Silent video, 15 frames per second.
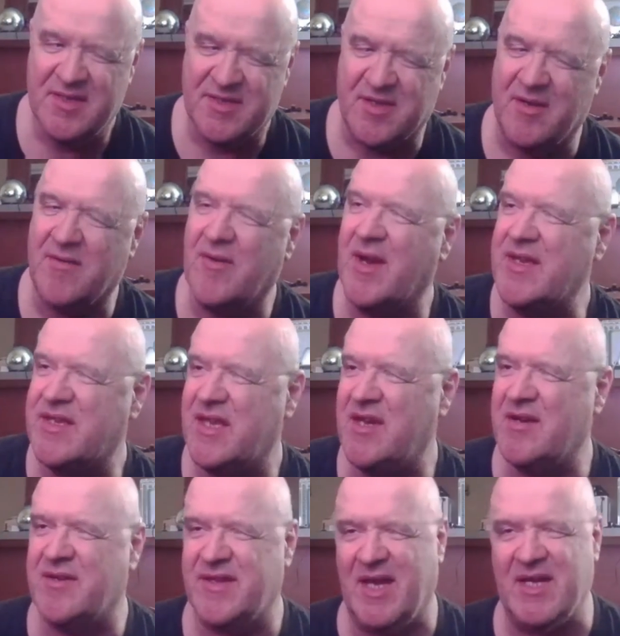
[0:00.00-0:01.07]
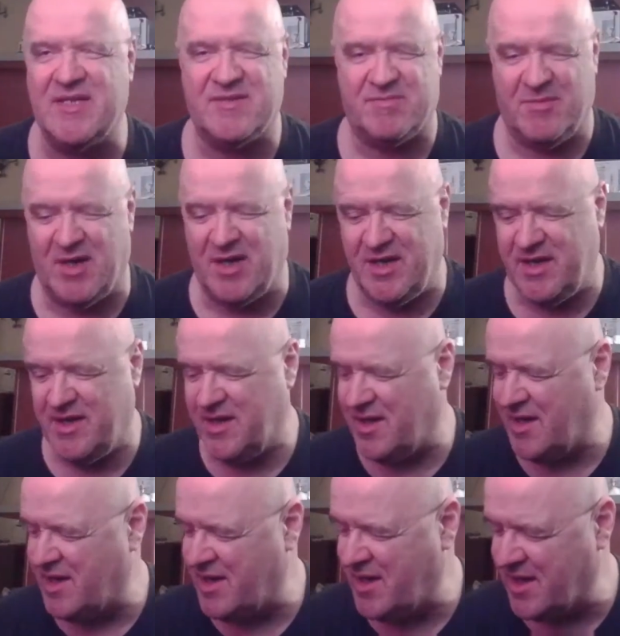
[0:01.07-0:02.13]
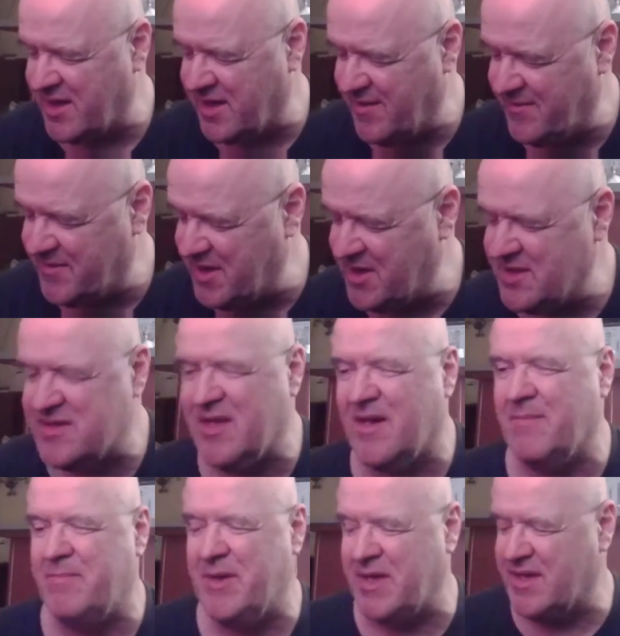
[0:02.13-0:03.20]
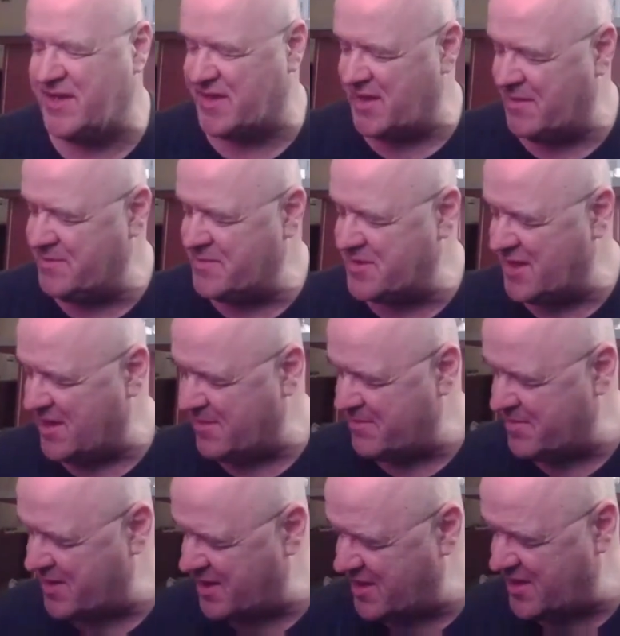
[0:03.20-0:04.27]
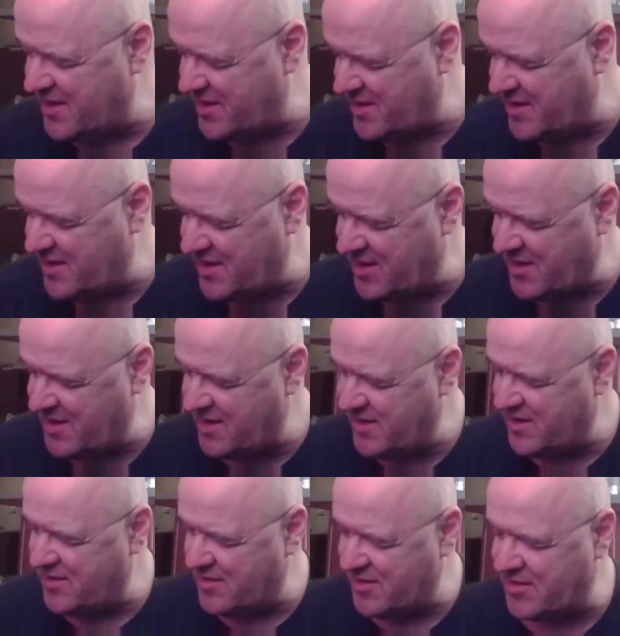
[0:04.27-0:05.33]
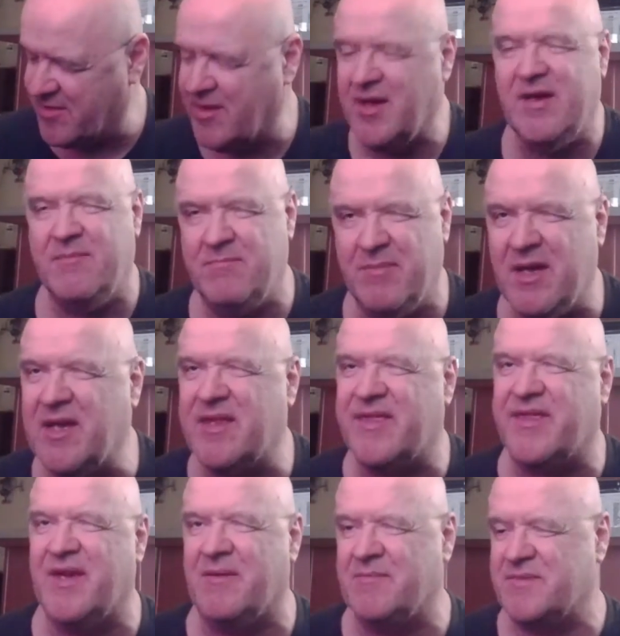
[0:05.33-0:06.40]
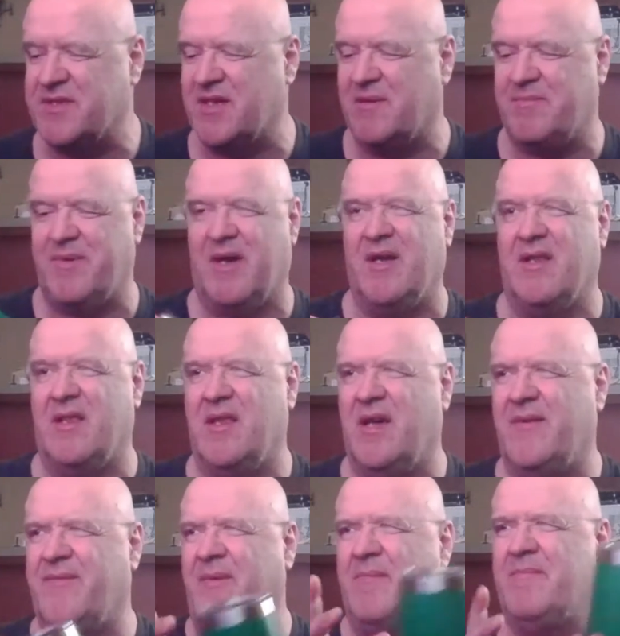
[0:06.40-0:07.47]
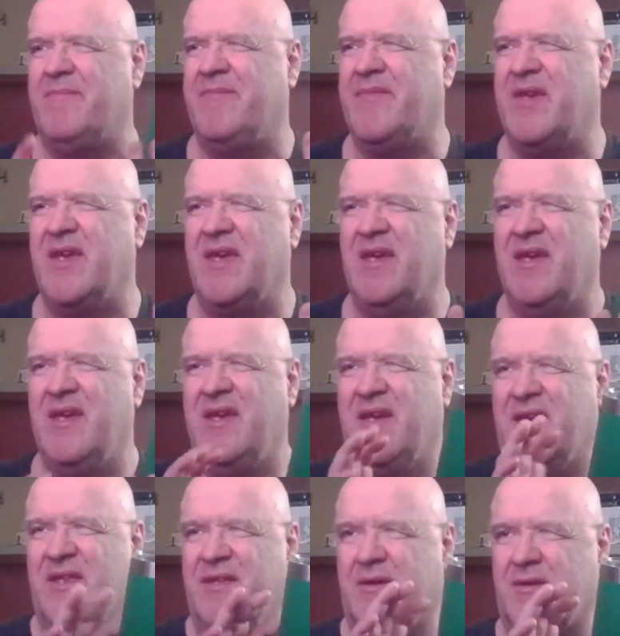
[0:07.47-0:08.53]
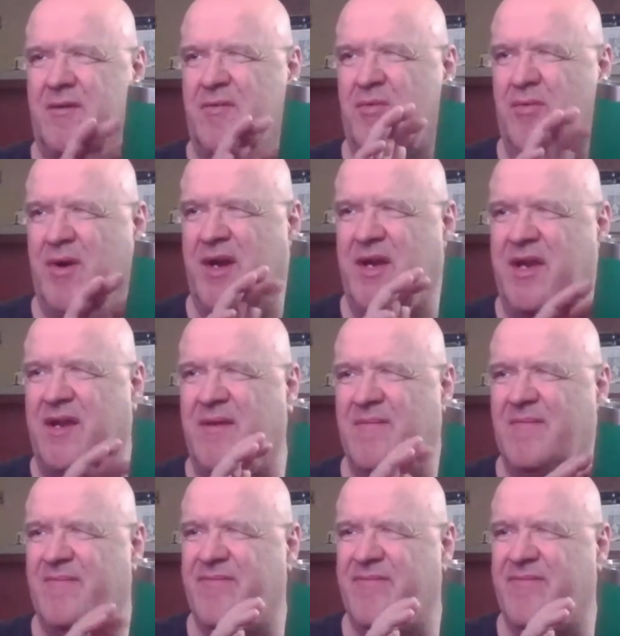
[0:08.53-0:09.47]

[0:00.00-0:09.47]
So right there, that's my, I give these a big thumbs up. You know, a great big thumbs up. I love them. They're great.